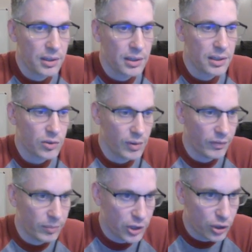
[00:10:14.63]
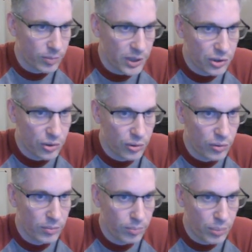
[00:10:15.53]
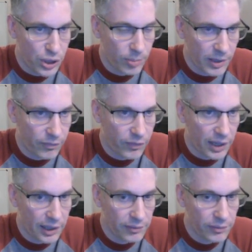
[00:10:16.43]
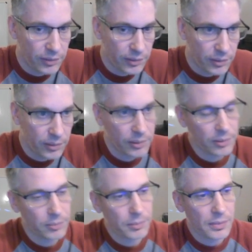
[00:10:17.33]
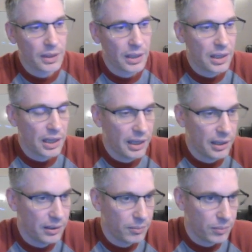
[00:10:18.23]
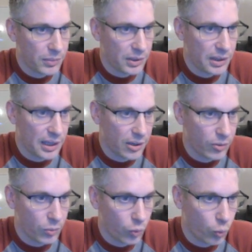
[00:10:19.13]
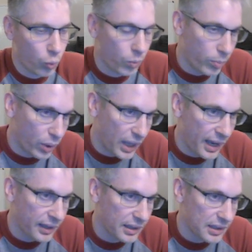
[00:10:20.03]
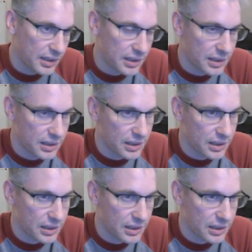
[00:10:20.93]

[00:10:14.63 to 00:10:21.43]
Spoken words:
So after bishop E2, bishop F5. And now black is,